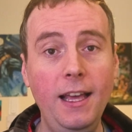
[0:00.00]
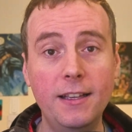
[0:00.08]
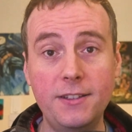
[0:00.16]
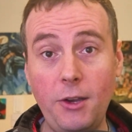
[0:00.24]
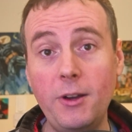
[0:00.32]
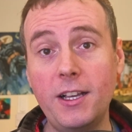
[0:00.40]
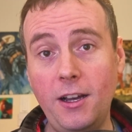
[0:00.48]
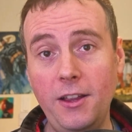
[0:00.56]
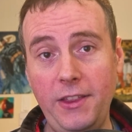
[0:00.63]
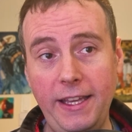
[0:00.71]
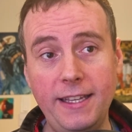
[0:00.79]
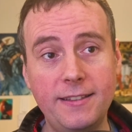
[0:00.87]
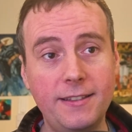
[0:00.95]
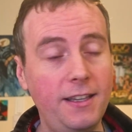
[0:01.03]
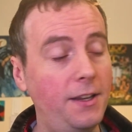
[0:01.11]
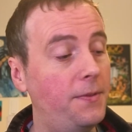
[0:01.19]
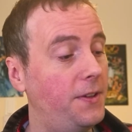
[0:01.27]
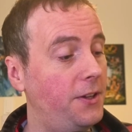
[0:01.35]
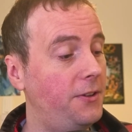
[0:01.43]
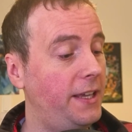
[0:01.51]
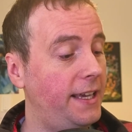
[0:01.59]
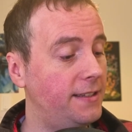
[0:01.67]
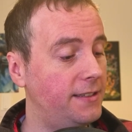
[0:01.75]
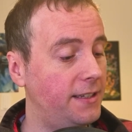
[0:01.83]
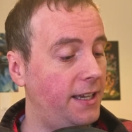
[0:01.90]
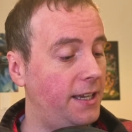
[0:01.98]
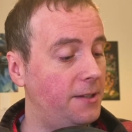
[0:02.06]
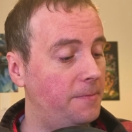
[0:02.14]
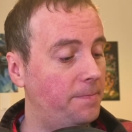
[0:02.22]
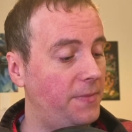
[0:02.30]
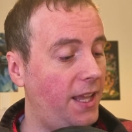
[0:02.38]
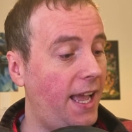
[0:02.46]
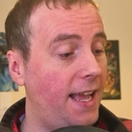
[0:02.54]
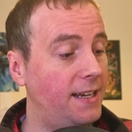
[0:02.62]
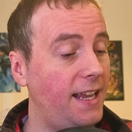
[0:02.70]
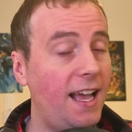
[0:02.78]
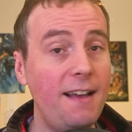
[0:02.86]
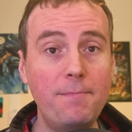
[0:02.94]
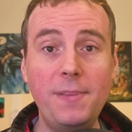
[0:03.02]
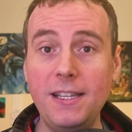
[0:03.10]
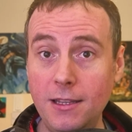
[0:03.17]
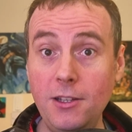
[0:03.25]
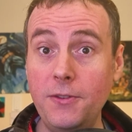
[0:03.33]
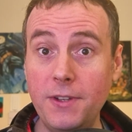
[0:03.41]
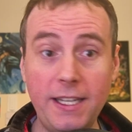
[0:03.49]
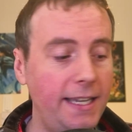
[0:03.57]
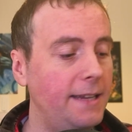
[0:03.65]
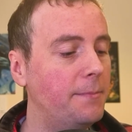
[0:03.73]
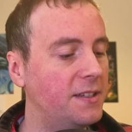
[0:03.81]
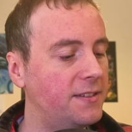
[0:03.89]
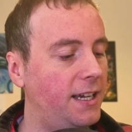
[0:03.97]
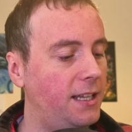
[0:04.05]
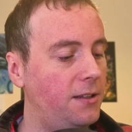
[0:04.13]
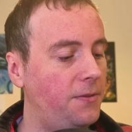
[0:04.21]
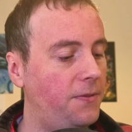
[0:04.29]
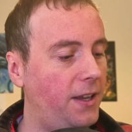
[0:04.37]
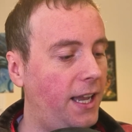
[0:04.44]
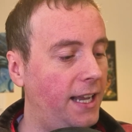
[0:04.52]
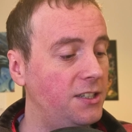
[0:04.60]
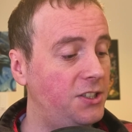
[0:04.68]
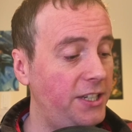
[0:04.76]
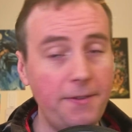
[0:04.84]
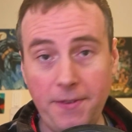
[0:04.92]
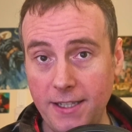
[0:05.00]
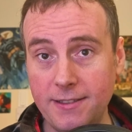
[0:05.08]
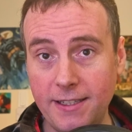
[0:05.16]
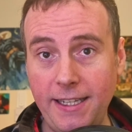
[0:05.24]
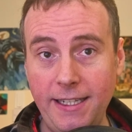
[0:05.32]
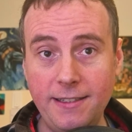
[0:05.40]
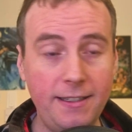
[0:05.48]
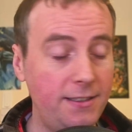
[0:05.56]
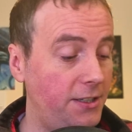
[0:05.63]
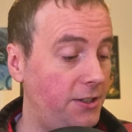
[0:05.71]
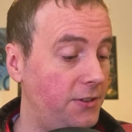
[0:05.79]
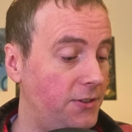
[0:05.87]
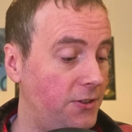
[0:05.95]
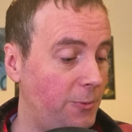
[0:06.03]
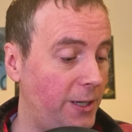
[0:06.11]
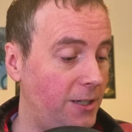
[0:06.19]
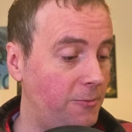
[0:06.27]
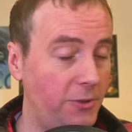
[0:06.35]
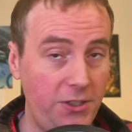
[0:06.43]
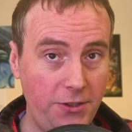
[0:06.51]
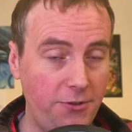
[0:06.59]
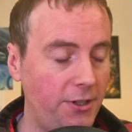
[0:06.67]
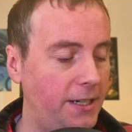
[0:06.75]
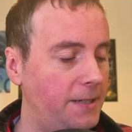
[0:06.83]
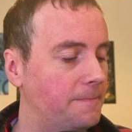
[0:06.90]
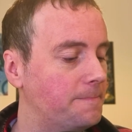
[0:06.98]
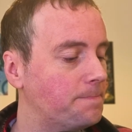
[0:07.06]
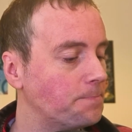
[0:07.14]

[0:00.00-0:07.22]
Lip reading: So I got this a few years ago, and I've been loving it myself, and she finds it easy to use as well, which is great.